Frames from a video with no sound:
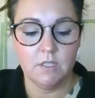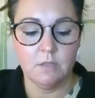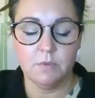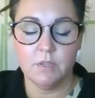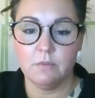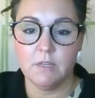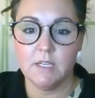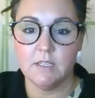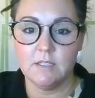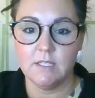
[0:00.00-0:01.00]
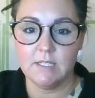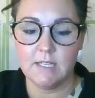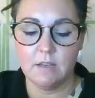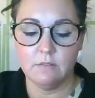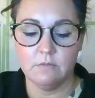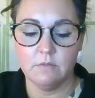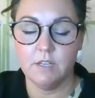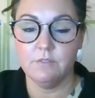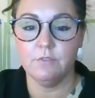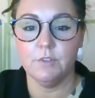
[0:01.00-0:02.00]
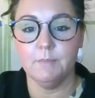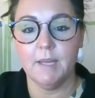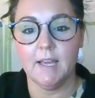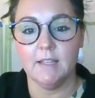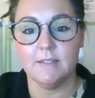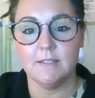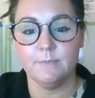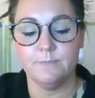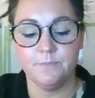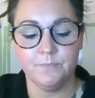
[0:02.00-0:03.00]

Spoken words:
Number 3, sit down and fold my hands.